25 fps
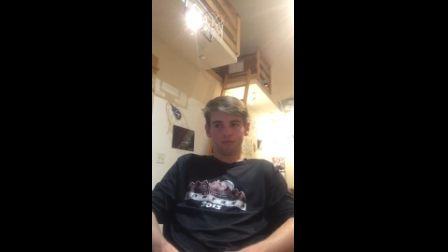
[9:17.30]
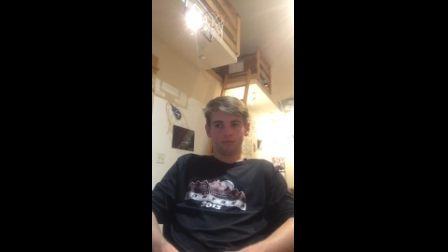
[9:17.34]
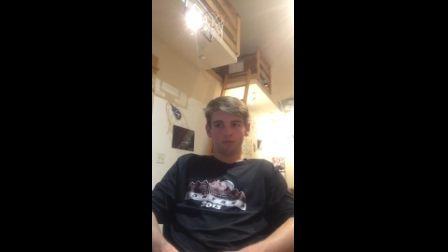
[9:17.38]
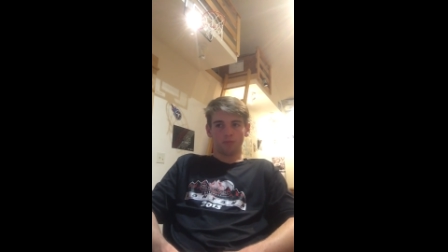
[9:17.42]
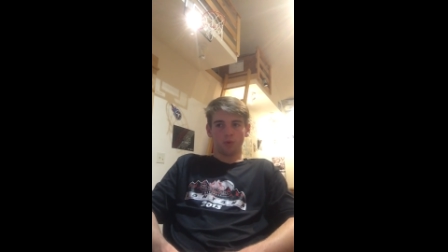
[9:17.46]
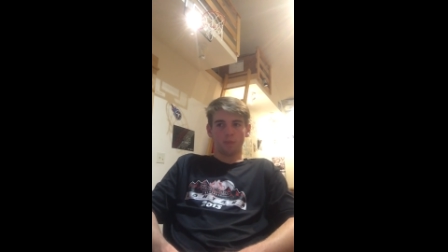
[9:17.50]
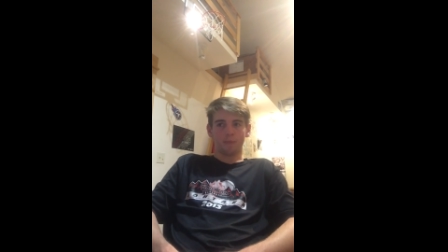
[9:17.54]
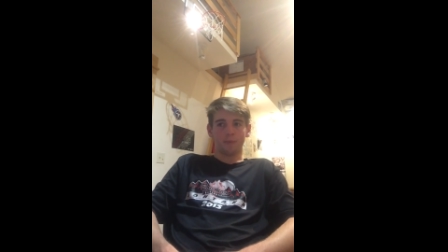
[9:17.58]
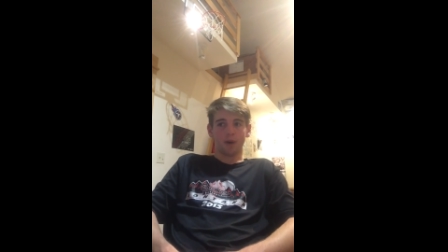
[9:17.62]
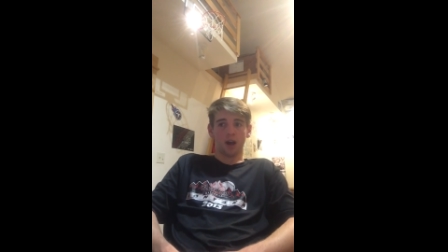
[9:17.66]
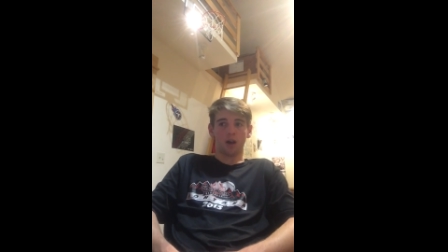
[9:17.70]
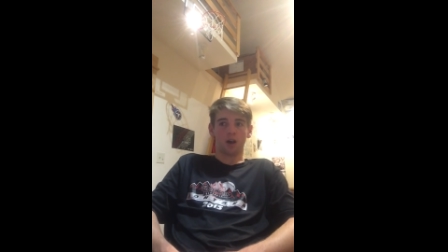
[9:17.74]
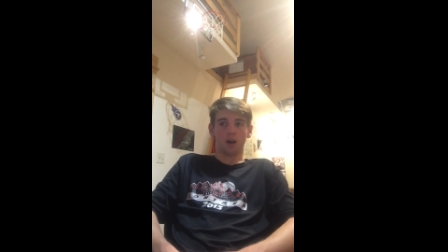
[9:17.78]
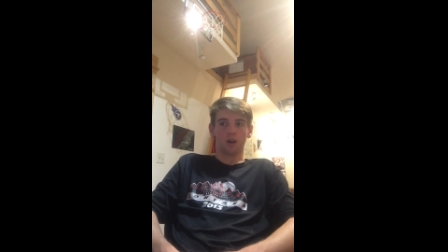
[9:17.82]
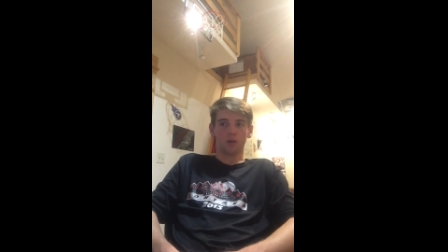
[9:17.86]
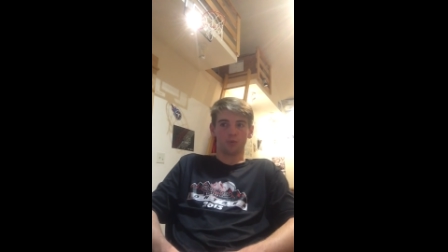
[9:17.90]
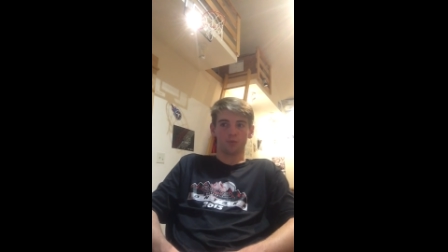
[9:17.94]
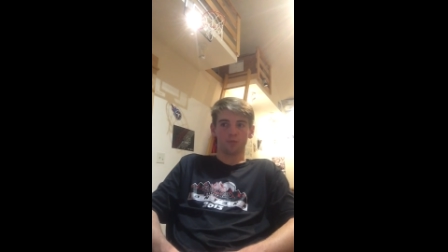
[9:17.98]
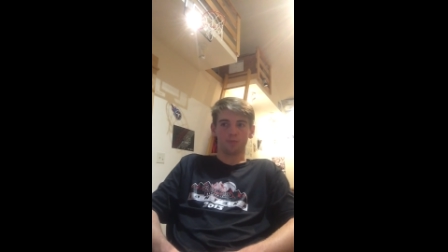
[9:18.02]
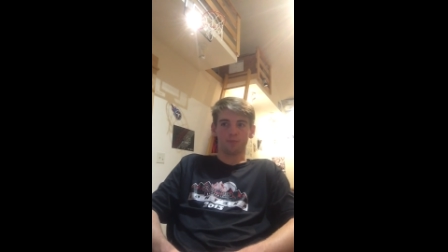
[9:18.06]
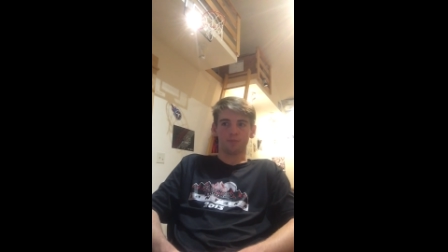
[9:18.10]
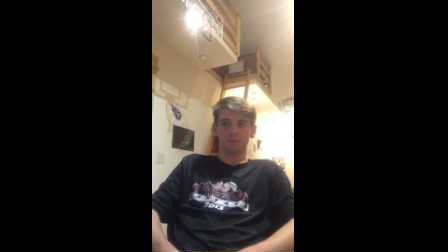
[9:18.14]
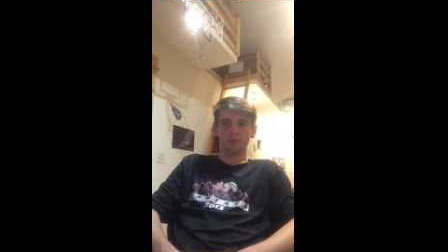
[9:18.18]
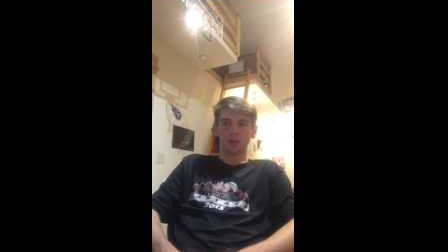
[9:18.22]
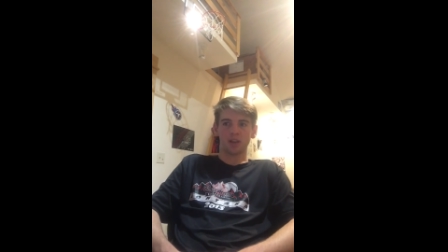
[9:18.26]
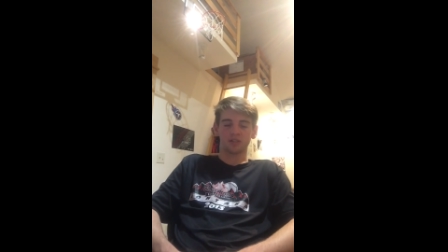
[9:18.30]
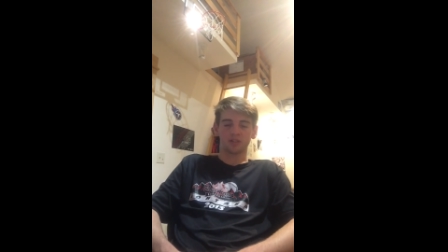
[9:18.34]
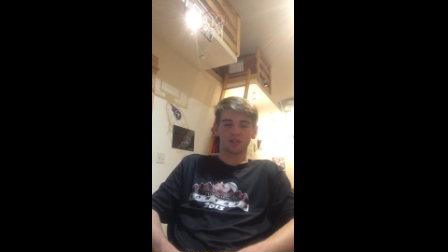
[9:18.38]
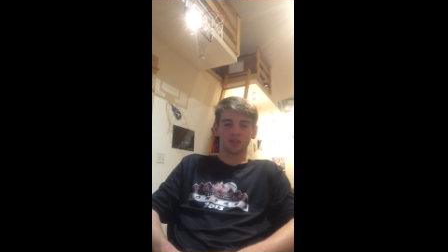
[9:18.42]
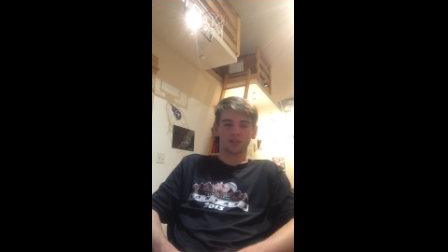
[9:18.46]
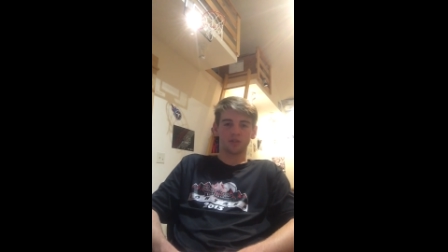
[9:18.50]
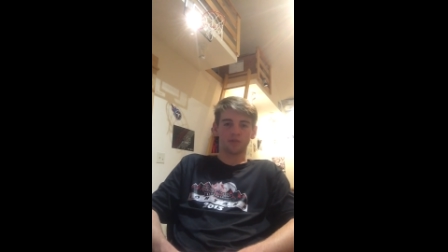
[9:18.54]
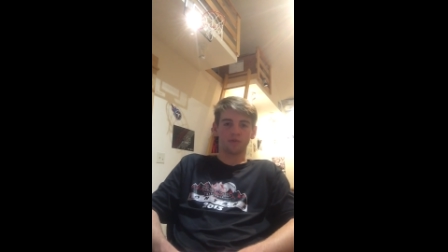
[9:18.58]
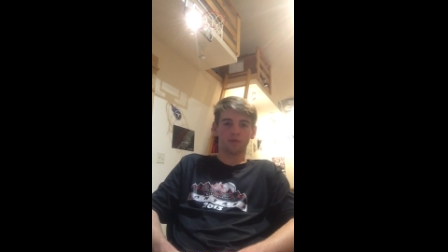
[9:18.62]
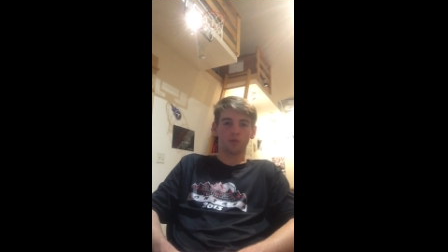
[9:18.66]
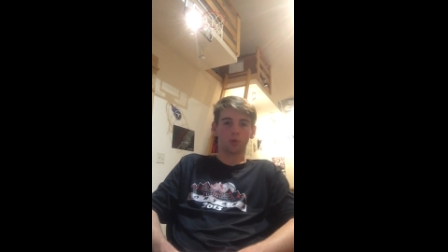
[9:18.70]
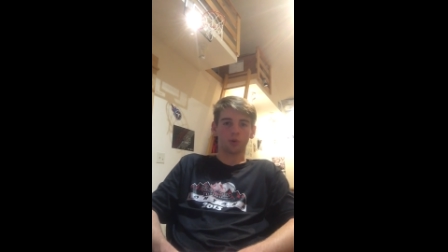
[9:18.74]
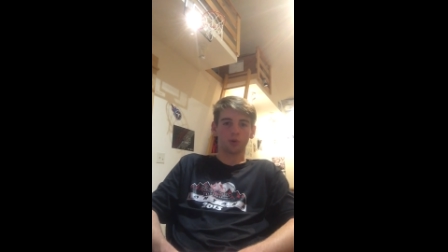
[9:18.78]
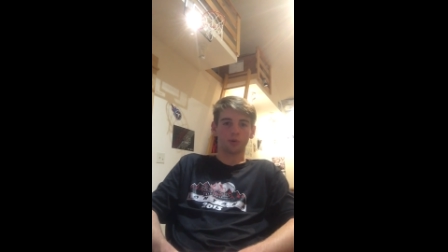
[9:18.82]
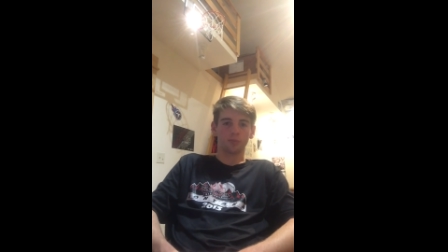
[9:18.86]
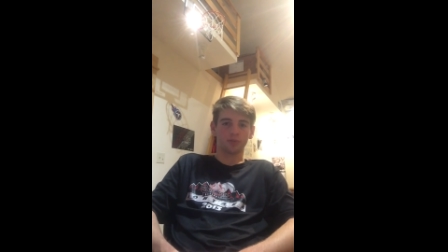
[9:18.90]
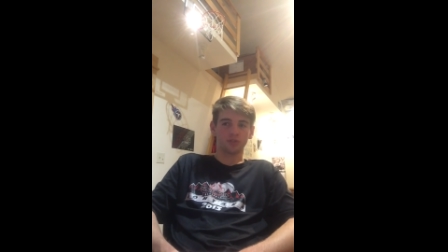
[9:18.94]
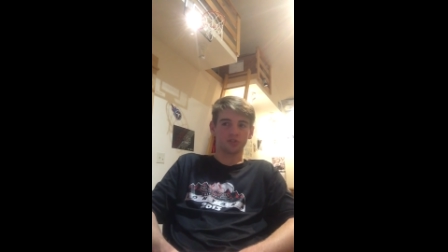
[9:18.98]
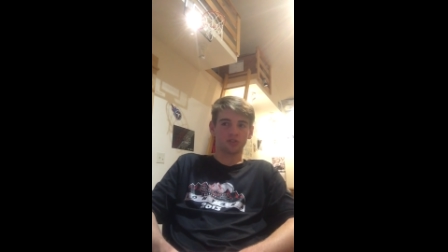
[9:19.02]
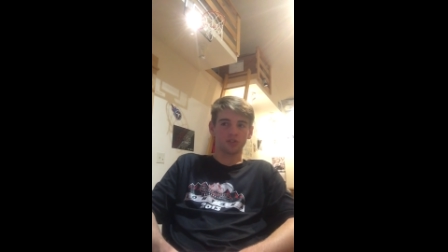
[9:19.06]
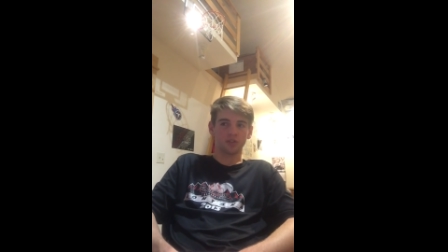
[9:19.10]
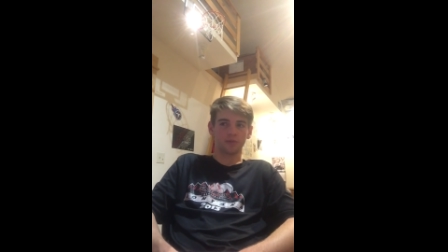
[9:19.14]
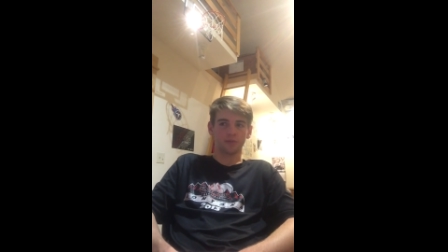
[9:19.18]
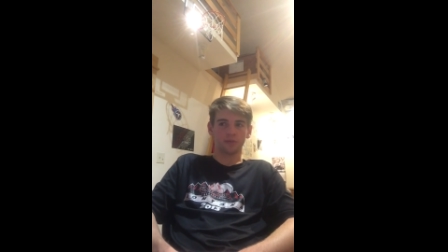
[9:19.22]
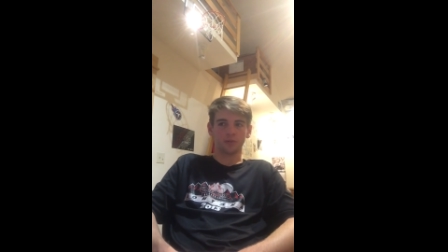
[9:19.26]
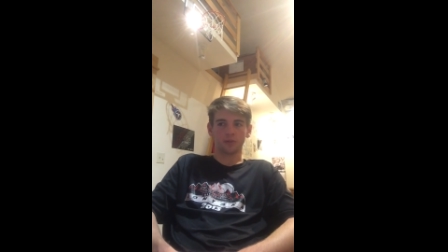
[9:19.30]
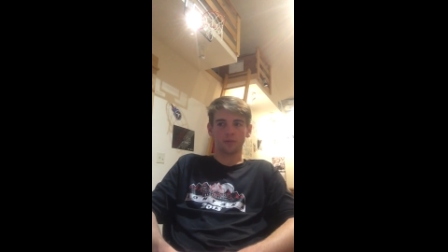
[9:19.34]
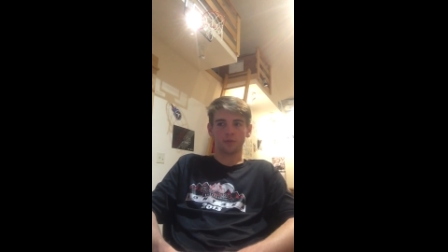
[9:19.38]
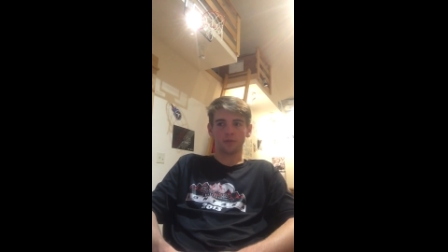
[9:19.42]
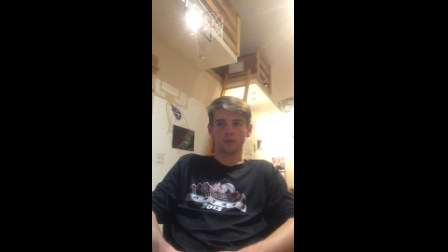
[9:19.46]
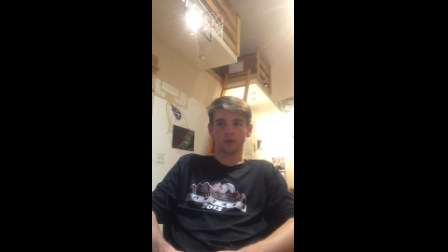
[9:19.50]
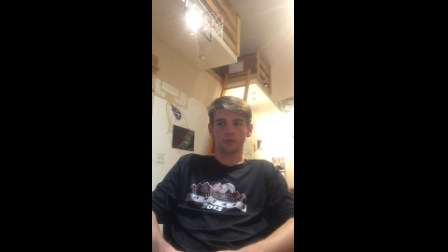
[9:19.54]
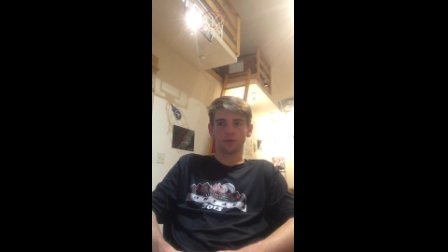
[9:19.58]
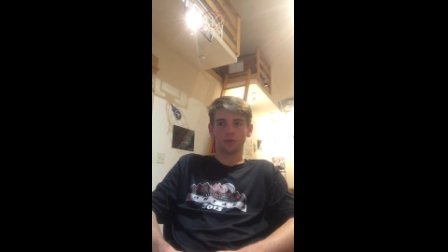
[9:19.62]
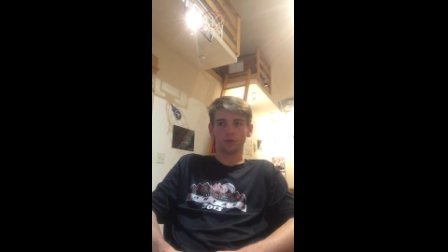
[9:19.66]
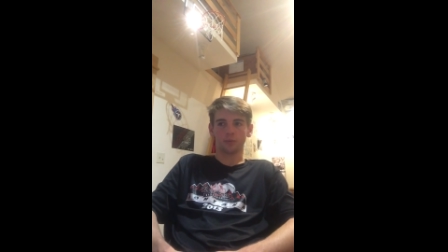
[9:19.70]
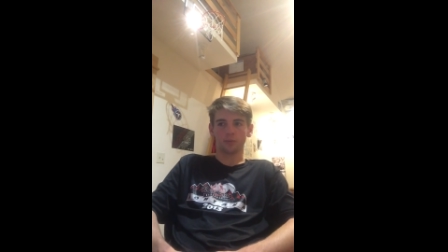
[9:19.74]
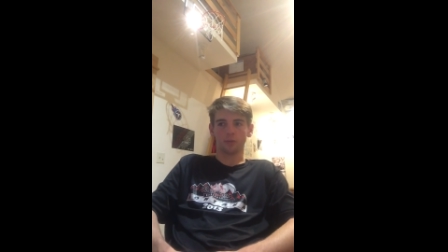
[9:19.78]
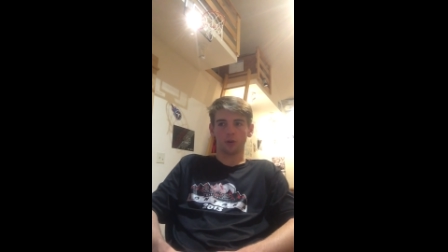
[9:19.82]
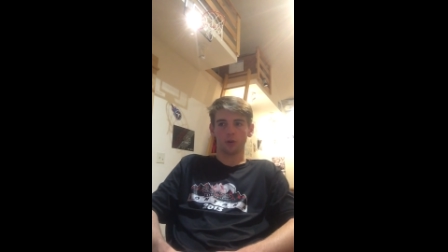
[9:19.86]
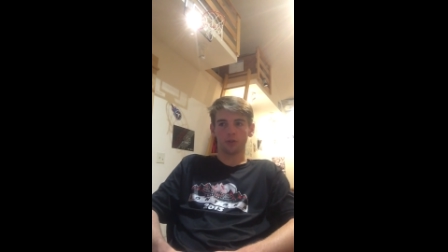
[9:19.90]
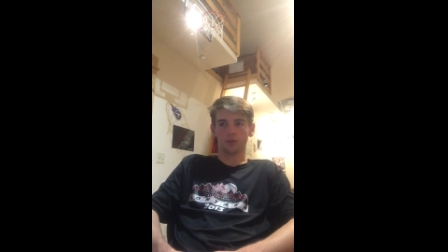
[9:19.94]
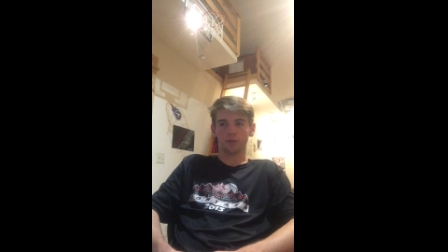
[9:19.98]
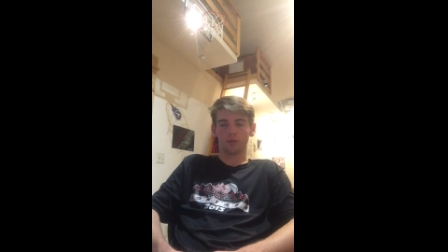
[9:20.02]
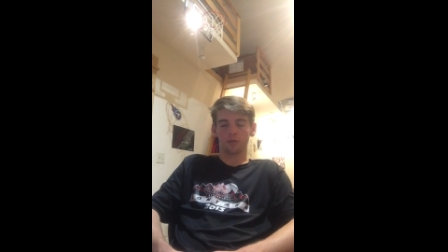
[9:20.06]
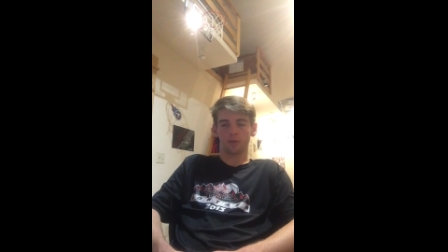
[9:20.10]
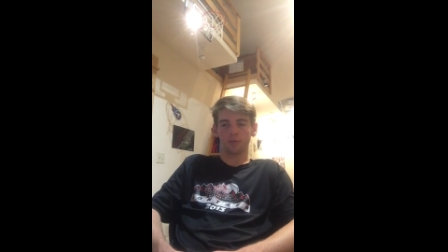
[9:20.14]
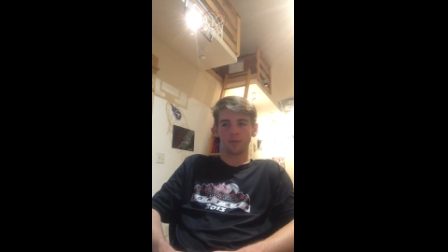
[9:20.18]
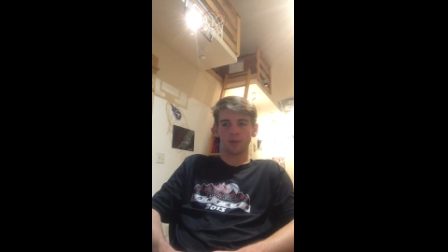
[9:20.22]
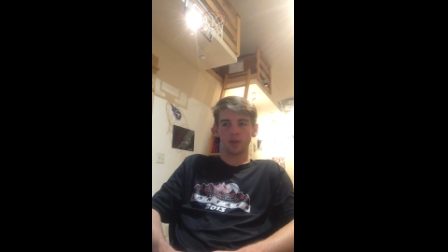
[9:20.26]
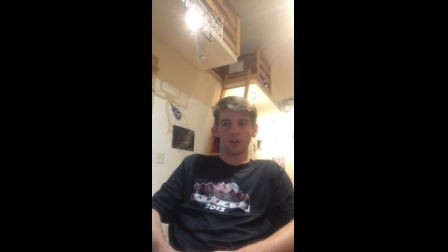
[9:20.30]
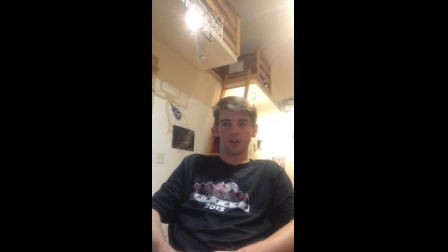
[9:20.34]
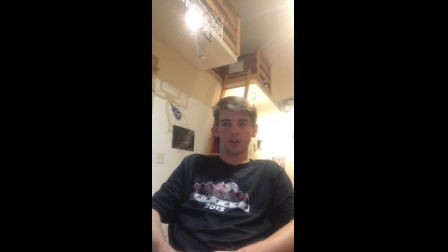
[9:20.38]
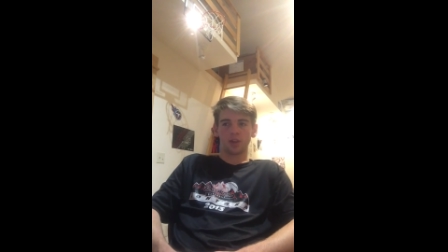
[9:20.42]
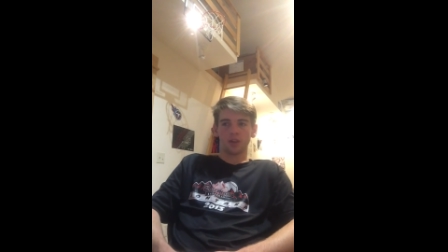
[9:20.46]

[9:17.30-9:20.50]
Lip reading: about basically 40% from the field for both of them.